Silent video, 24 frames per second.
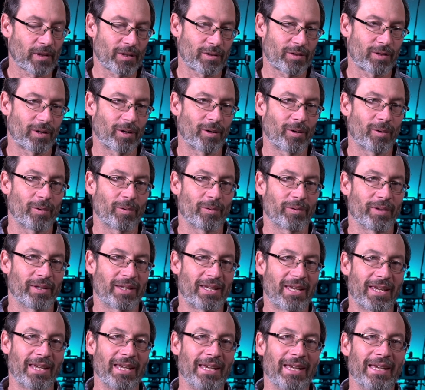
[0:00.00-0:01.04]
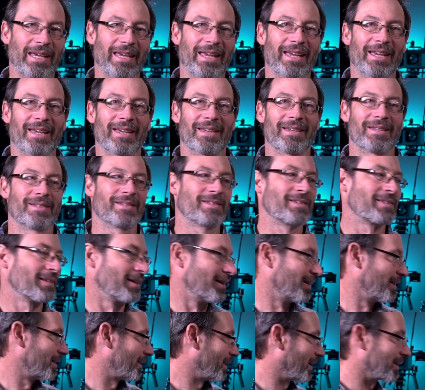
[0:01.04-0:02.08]
So the key is,
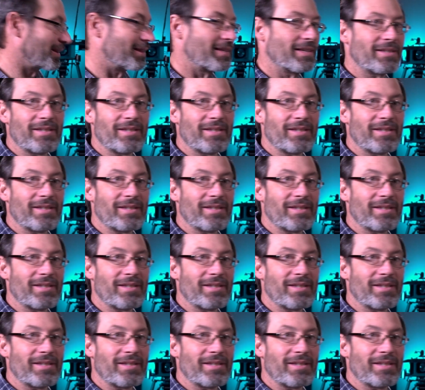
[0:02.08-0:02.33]
like,